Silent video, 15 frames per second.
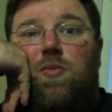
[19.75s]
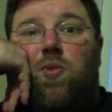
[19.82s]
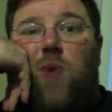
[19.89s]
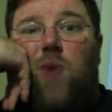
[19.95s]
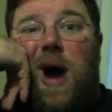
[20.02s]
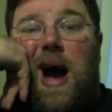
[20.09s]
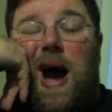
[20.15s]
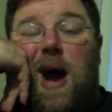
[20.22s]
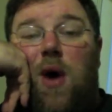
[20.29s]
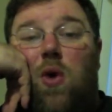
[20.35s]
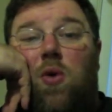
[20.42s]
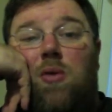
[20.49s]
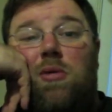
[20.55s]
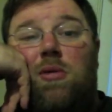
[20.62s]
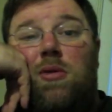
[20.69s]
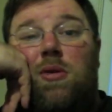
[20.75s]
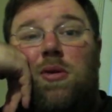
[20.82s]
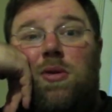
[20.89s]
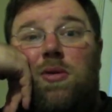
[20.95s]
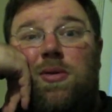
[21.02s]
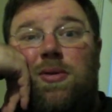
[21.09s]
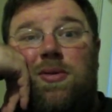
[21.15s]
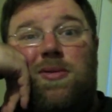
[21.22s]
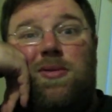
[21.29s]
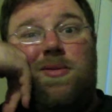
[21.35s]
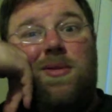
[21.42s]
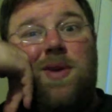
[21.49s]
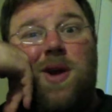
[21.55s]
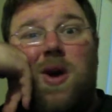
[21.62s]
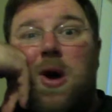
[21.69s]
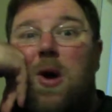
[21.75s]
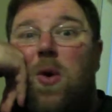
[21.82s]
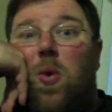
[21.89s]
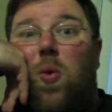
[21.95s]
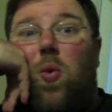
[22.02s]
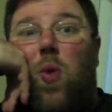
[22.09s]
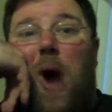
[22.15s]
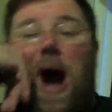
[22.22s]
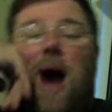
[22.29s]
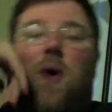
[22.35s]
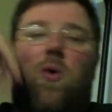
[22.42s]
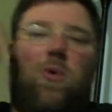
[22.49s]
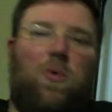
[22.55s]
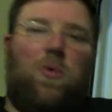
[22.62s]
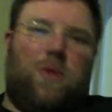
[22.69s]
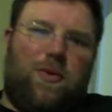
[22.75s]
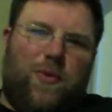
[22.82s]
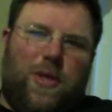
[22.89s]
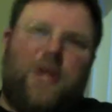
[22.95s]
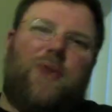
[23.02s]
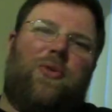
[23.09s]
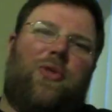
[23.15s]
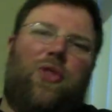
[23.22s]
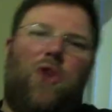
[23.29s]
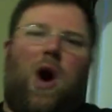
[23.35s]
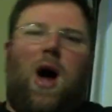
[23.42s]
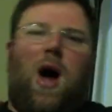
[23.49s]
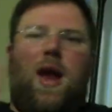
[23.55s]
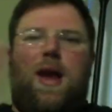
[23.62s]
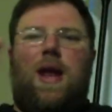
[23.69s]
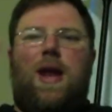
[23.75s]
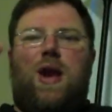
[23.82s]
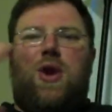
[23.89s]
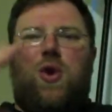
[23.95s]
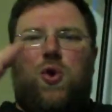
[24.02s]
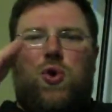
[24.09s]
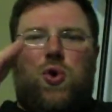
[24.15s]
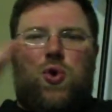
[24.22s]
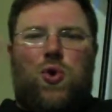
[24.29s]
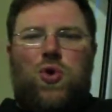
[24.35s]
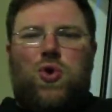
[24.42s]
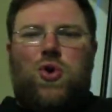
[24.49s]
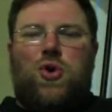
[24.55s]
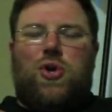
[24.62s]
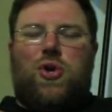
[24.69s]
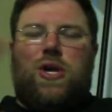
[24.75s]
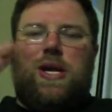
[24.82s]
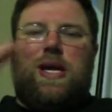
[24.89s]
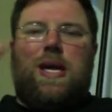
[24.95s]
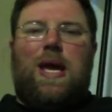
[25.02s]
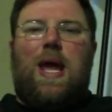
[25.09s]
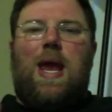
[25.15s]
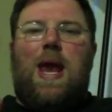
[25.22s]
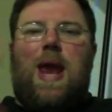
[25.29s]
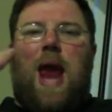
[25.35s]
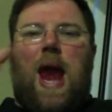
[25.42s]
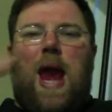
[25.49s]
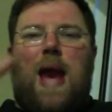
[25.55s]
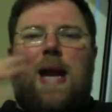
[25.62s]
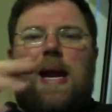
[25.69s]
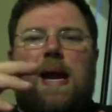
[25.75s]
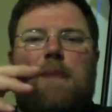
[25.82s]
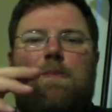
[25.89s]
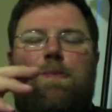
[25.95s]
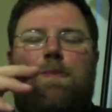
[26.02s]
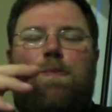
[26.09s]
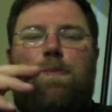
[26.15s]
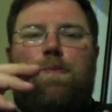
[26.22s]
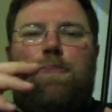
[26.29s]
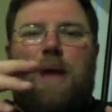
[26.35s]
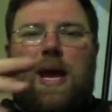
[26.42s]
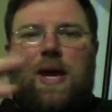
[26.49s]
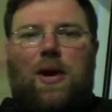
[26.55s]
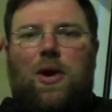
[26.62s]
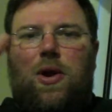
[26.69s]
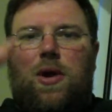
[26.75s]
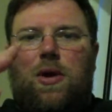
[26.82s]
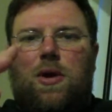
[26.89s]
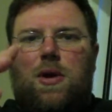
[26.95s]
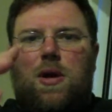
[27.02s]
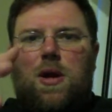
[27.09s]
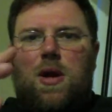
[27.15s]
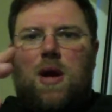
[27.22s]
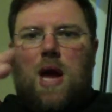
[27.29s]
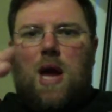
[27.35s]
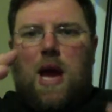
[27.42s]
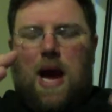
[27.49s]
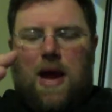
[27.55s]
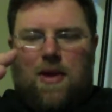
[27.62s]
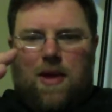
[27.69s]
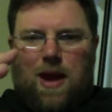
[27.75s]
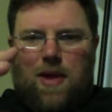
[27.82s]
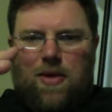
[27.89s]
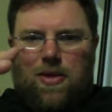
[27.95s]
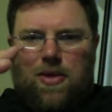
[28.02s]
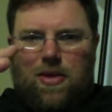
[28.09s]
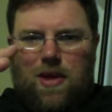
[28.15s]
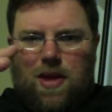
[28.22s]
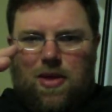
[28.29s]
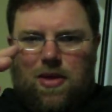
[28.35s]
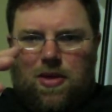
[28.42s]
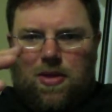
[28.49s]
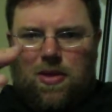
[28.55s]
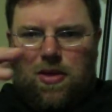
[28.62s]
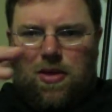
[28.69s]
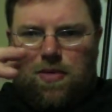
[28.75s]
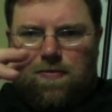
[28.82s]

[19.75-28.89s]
Wow. Wow. When you thought it couldn't get any bigger, and